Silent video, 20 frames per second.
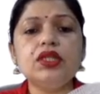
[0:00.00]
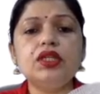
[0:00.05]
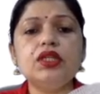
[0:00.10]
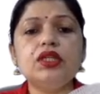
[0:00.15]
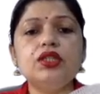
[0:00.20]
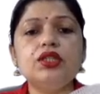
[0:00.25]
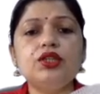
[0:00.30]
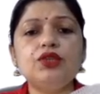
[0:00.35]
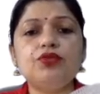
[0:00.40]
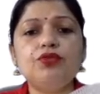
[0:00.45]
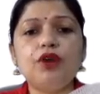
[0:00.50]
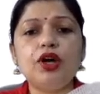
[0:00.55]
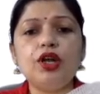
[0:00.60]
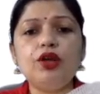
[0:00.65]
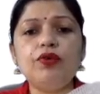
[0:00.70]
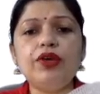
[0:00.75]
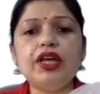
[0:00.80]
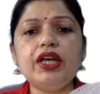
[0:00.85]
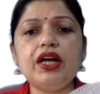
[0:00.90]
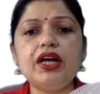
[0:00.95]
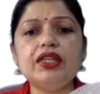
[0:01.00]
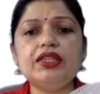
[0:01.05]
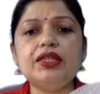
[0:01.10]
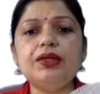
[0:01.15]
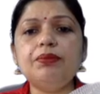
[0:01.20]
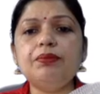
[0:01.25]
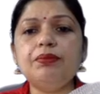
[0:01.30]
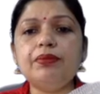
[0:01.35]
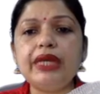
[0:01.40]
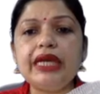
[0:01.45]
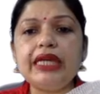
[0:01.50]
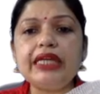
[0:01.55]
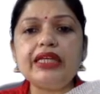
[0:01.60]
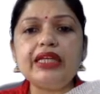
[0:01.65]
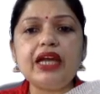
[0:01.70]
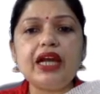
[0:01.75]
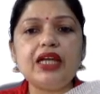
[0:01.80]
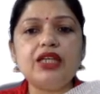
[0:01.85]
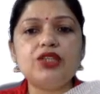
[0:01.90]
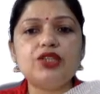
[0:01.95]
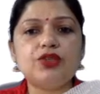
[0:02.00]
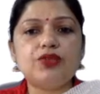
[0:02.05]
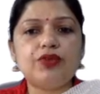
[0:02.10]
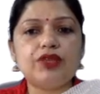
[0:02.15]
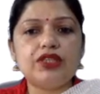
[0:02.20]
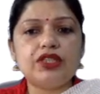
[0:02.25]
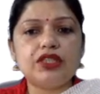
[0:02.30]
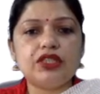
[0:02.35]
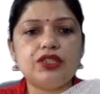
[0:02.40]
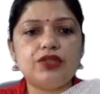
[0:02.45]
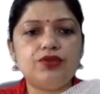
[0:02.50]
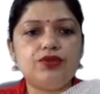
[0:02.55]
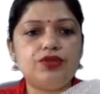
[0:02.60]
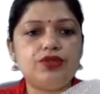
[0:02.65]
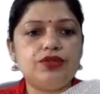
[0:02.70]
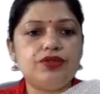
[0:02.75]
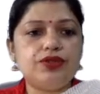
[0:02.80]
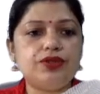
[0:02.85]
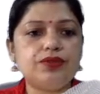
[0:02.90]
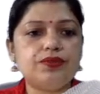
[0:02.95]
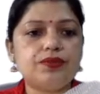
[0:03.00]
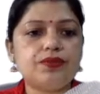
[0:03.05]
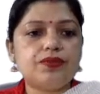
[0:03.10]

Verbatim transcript: the following are the main kinds of adjective children.